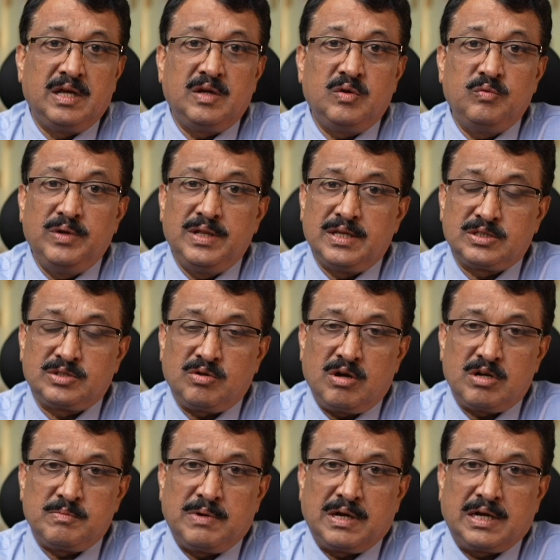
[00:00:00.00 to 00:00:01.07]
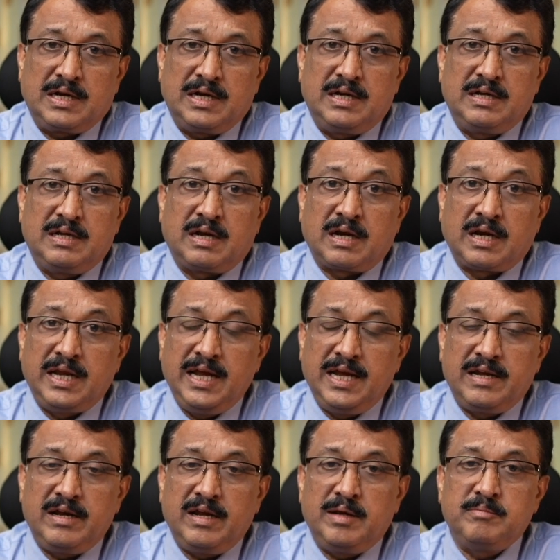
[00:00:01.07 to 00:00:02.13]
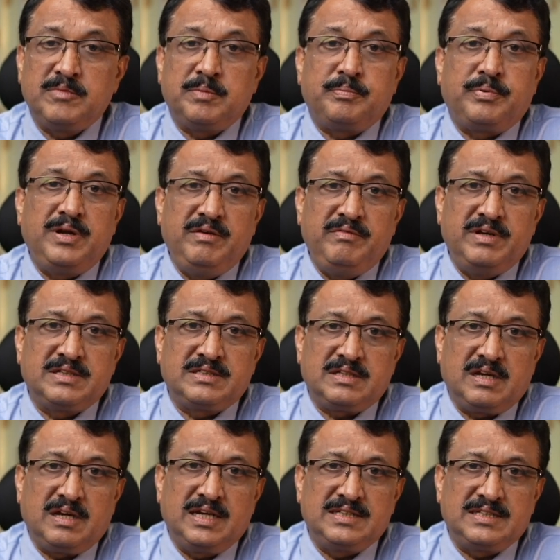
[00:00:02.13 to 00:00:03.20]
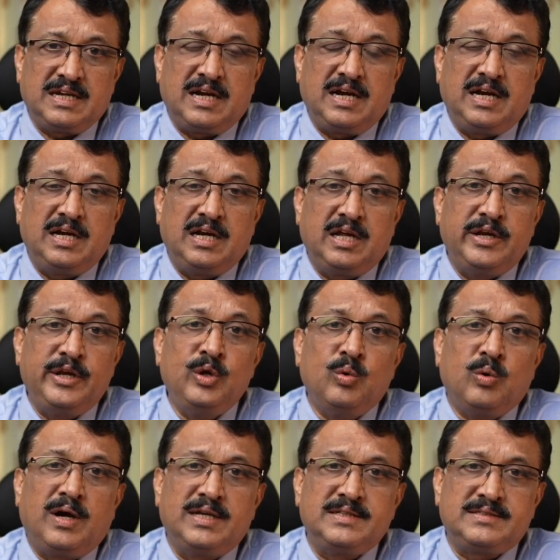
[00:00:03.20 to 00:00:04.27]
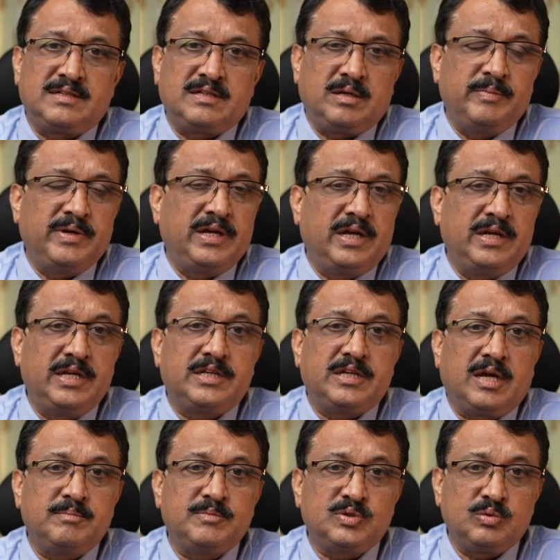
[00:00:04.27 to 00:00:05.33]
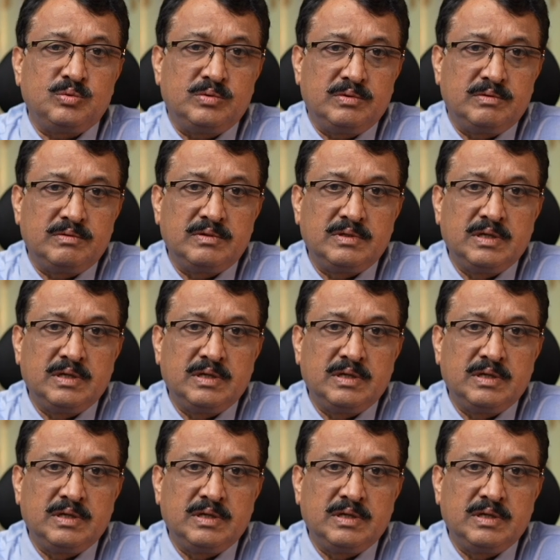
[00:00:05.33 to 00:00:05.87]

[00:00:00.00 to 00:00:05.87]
Will the stock market reclimb the previous highs and a new highs are coming anytime soon?